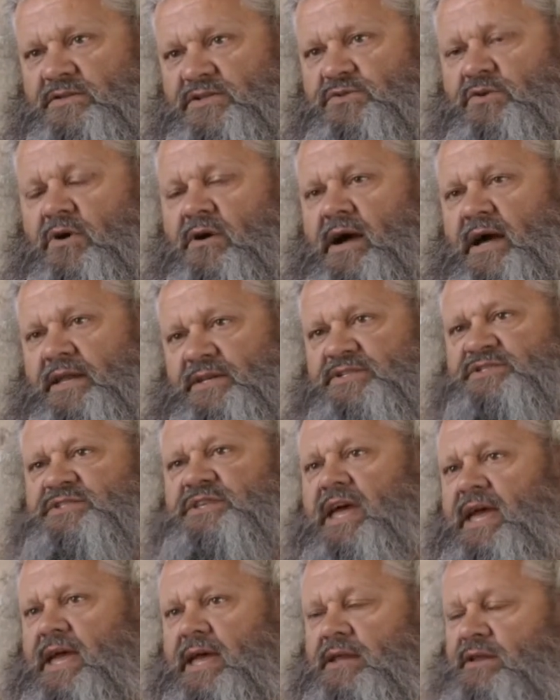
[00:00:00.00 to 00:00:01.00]

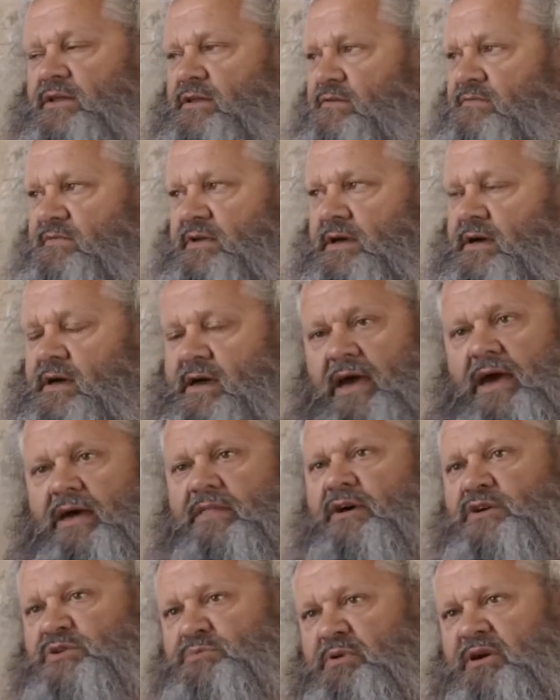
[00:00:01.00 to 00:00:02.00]
understanding of how
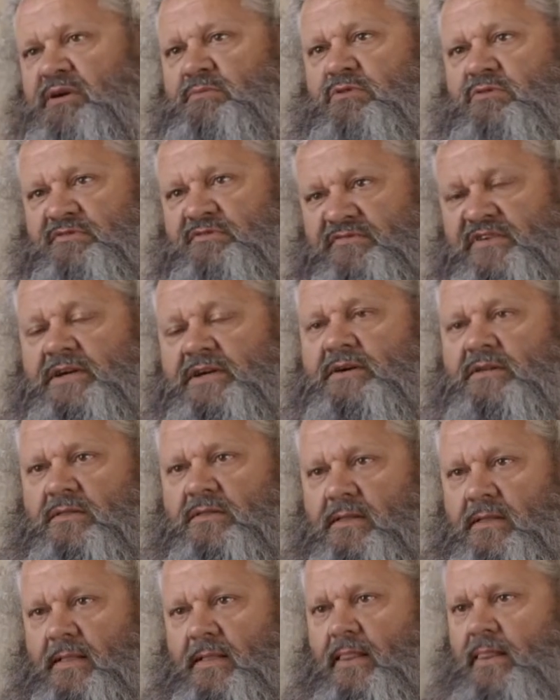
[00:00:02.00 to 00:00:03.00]
those people feel
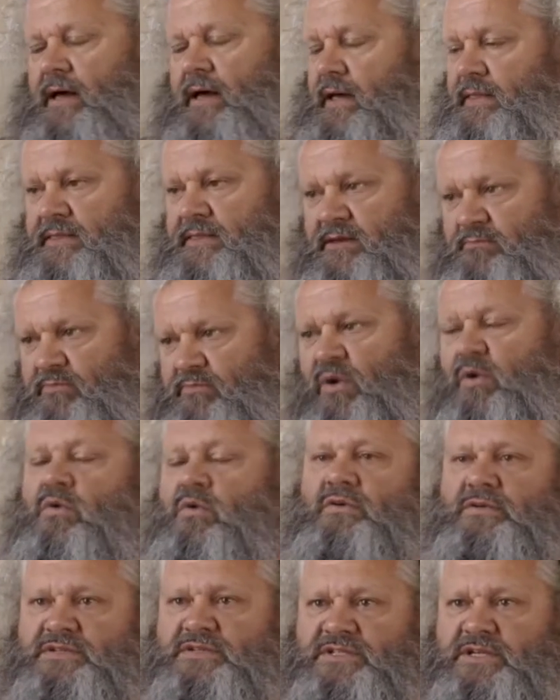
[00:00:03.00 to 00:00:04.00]
and the
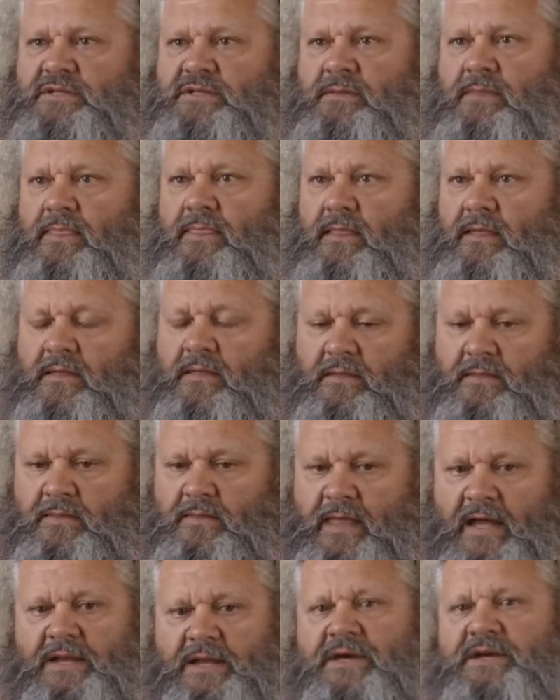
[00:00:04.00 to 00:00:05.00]
importance that
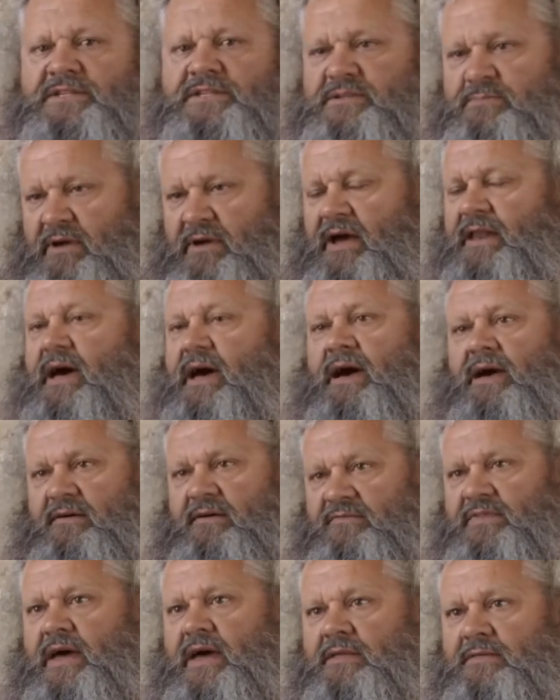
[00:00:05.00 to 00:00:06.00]
they need to be able to
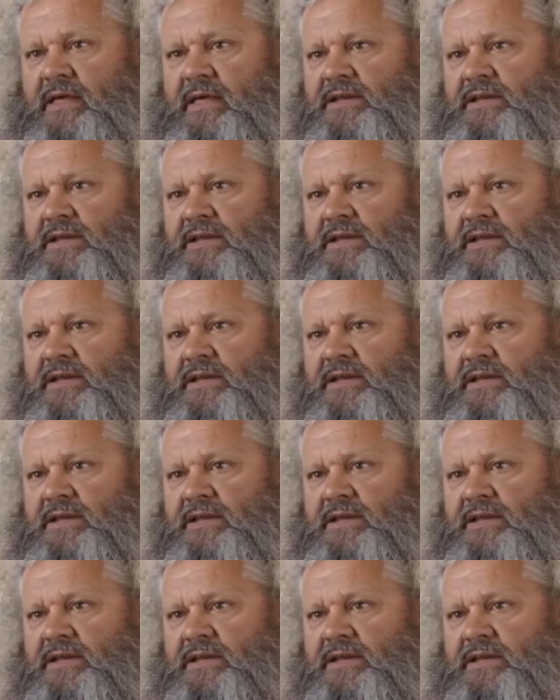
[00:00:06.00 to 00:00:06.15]
have that.